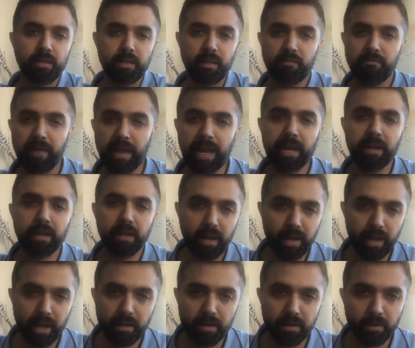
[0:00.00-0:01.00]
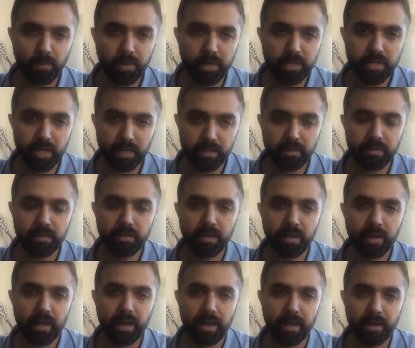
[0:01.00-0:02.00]
They are very interconnected to each other,
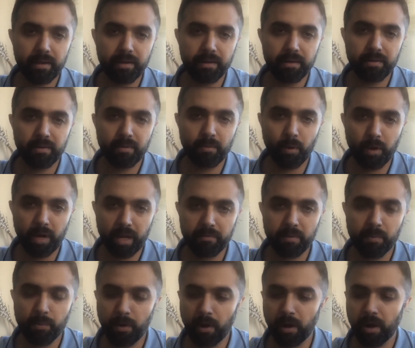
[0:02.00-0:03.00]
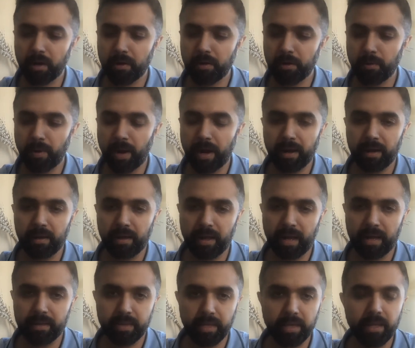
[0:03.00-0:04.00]
and whatever product you
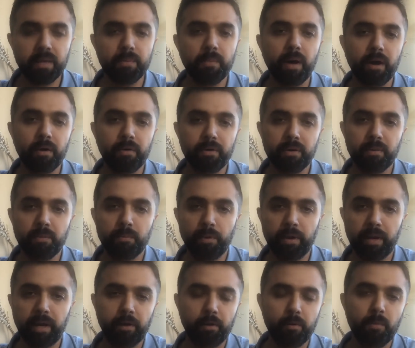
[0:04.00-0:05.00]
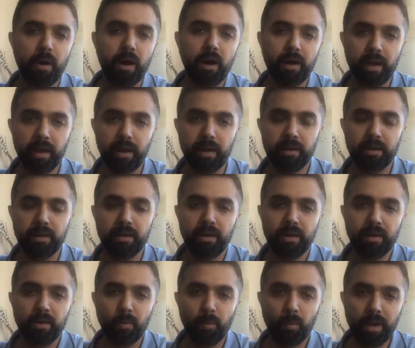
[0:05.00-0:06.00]
think about bringing to market
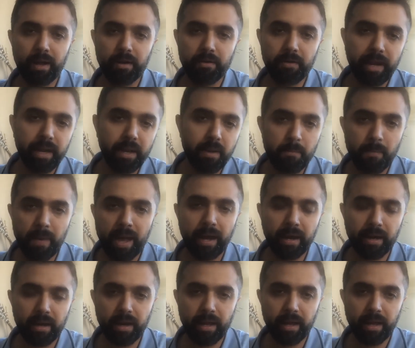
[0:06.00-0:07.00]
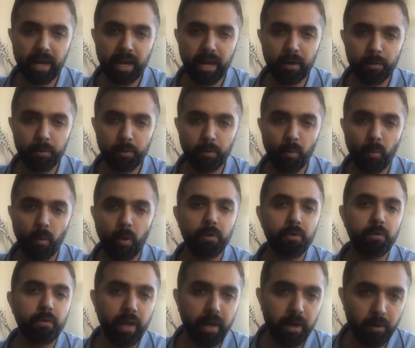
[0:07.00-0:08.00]
will really impact like how you'd
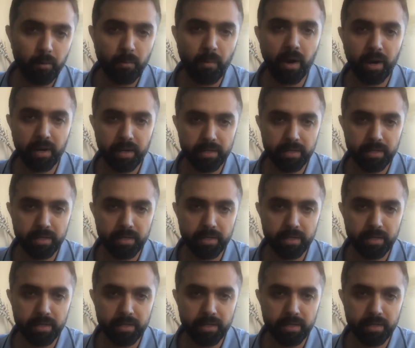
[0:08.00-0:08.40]
want to take it to market